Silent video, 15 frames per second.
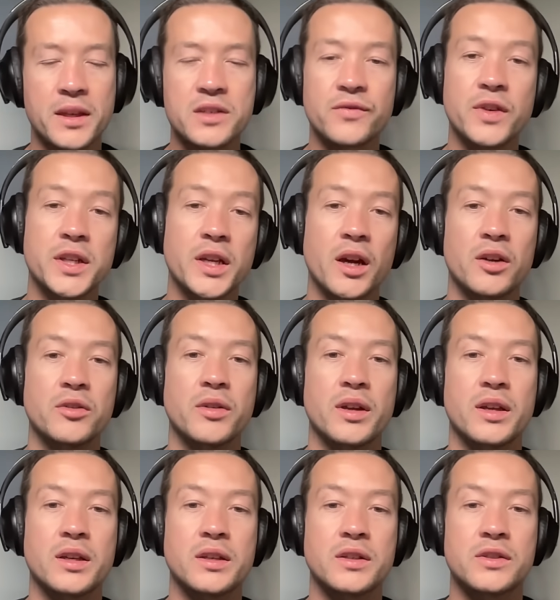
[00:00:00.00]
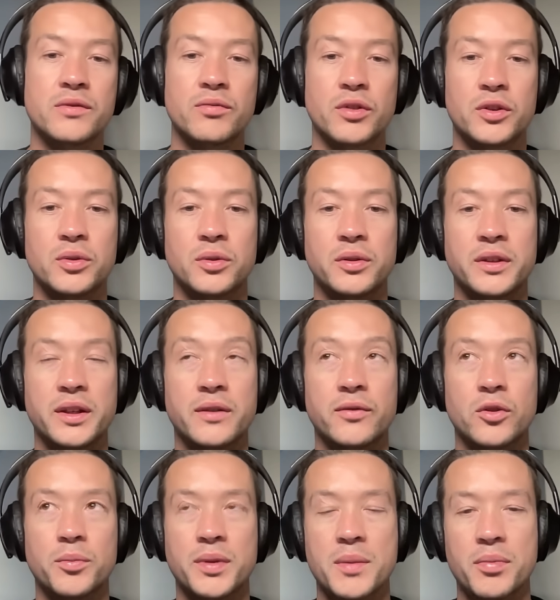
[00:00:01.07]
This video is recorded
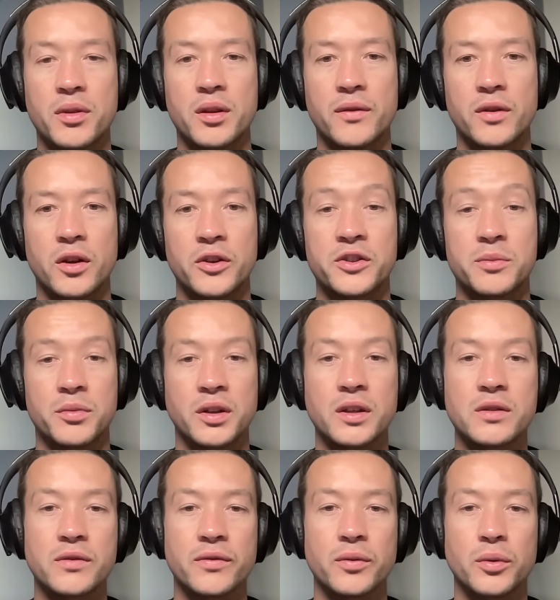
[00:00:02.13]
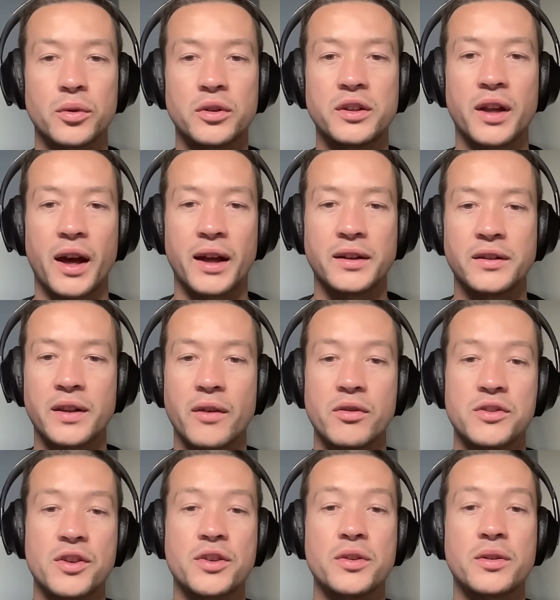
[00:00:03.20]
for people that have lost money to fraud, and there
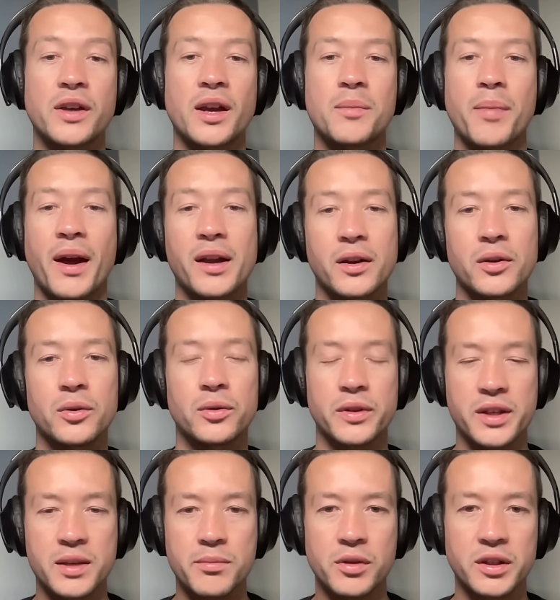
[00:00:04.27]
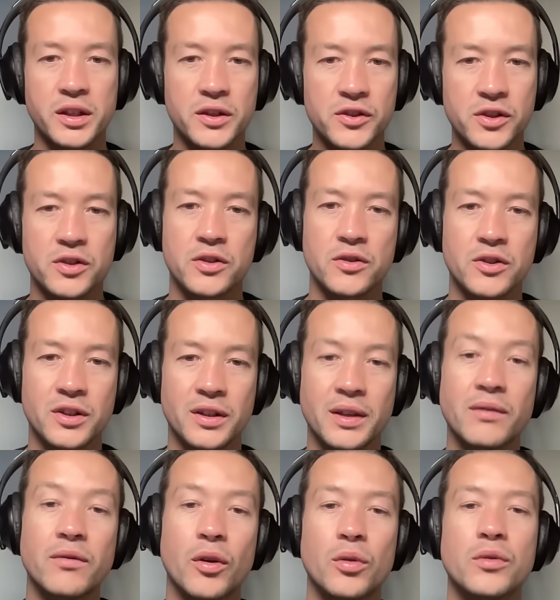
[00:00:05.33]
is a UK bank or e-money institution
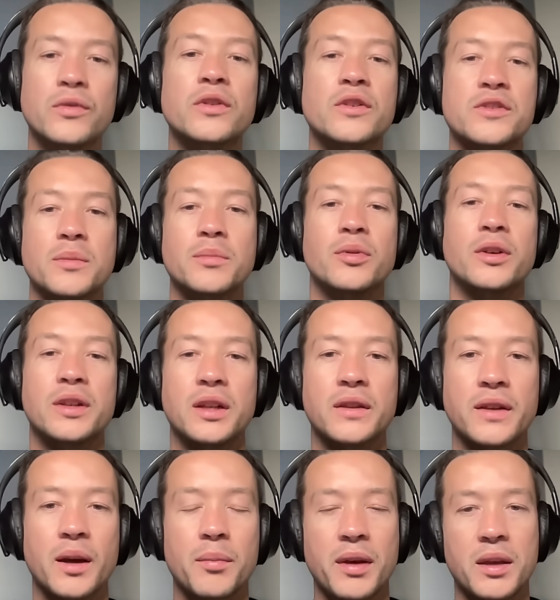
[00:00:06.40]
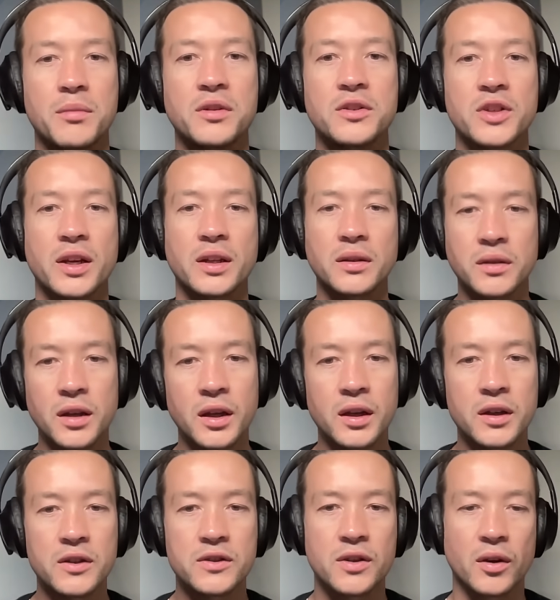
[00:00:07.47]
involved at some point in that payment chain.
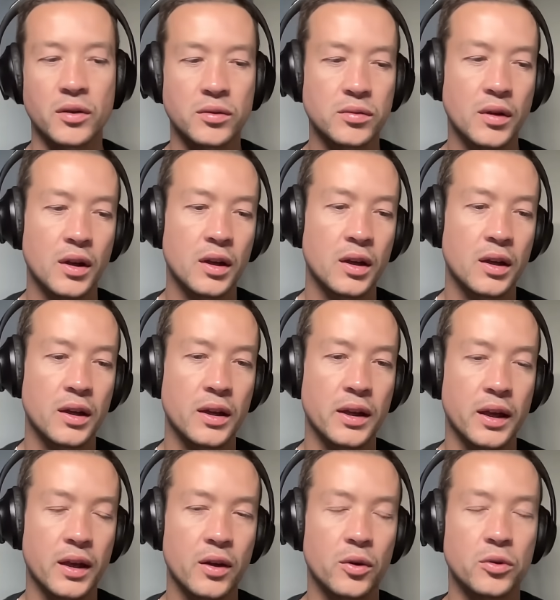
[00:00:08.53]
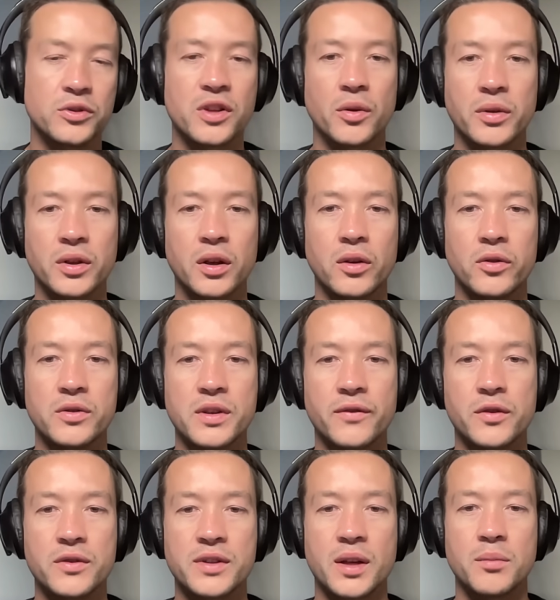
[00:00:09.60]
So it also includes
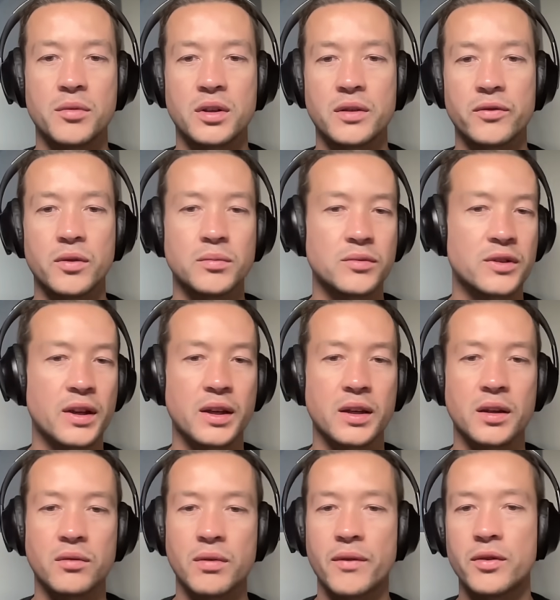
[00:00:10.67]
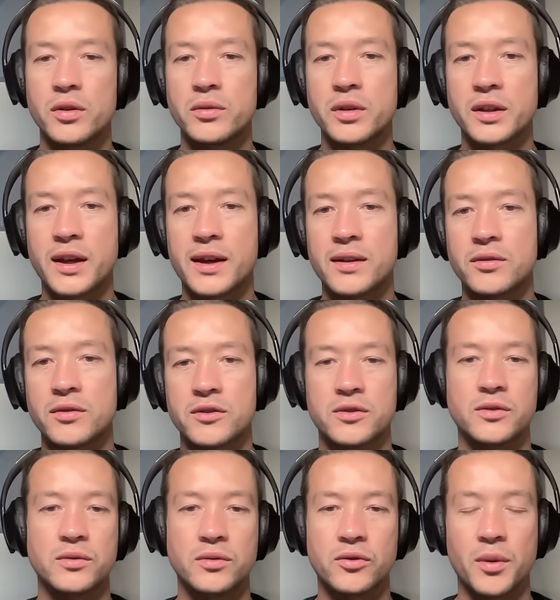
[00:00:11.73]
if you sent money from, say, a Revolut account
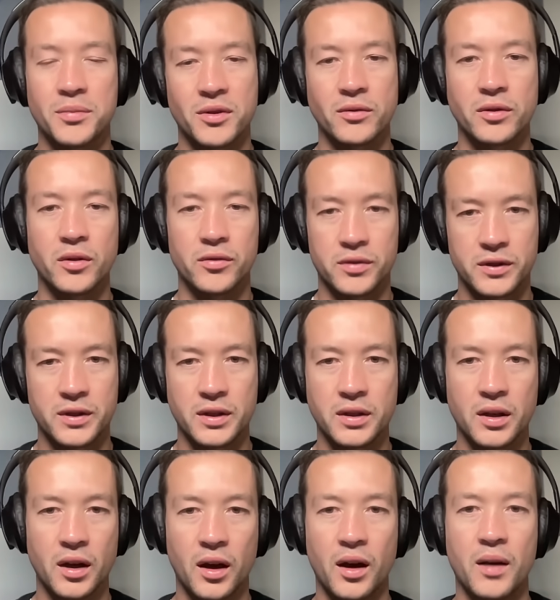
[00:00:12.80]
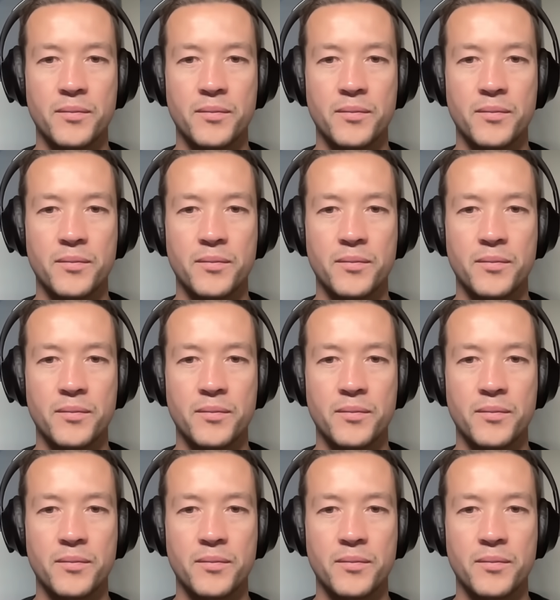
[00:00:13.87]
to cryptocurrency.